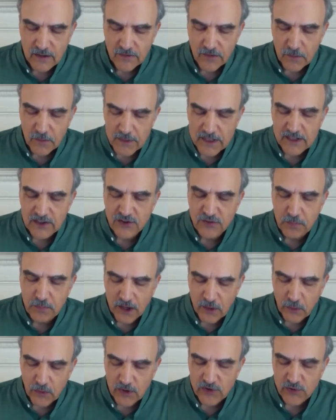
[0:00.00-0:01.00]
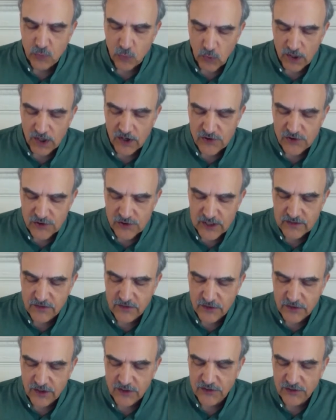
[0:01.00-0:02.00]
means by which one
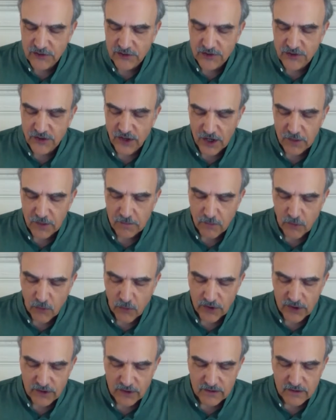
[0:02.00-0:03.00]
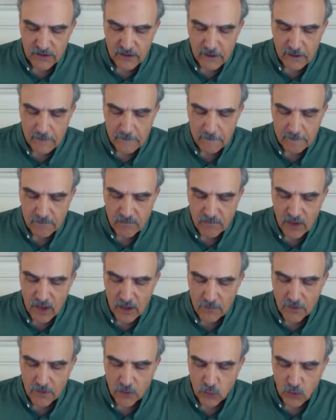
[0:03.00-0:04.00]
achieves this is not important,
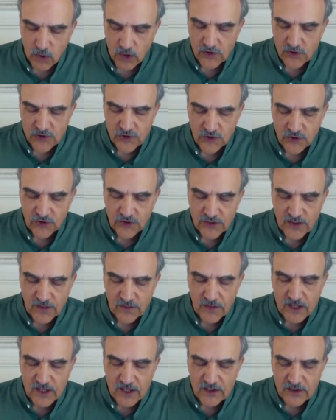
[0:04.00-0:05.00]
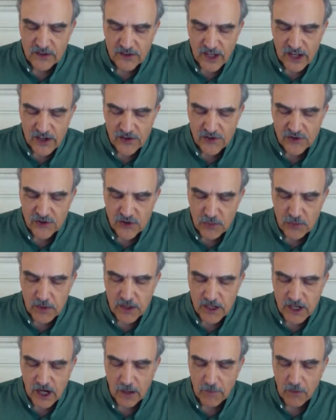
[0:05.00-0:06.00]
but one should set the intention to
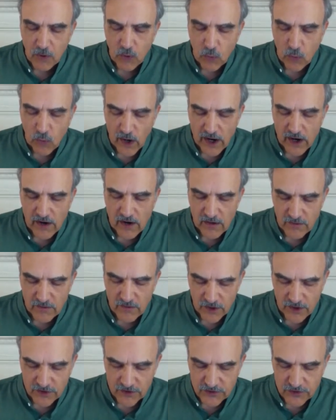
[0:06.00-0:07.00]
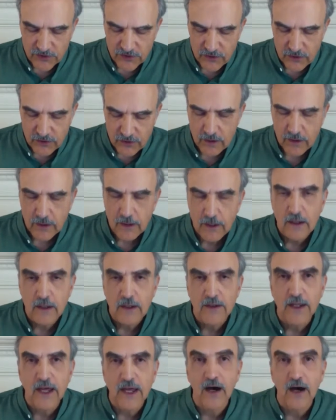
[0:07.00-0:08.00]
become aware of this.
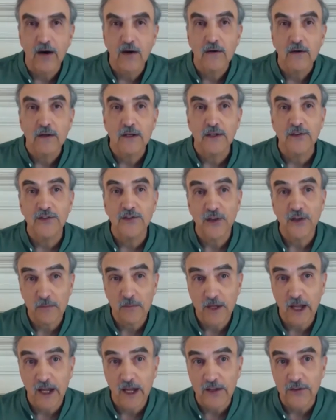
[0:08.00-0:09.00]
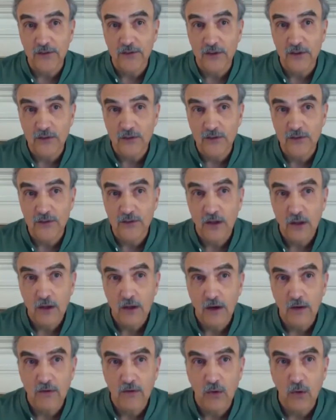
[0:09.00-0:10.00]
Now, in some cases,
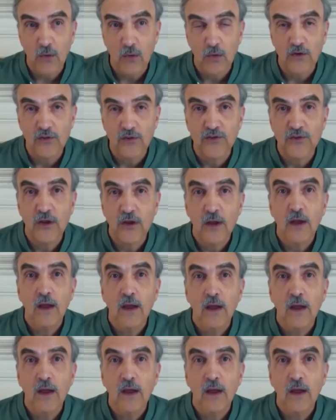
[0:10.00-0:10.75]
of course,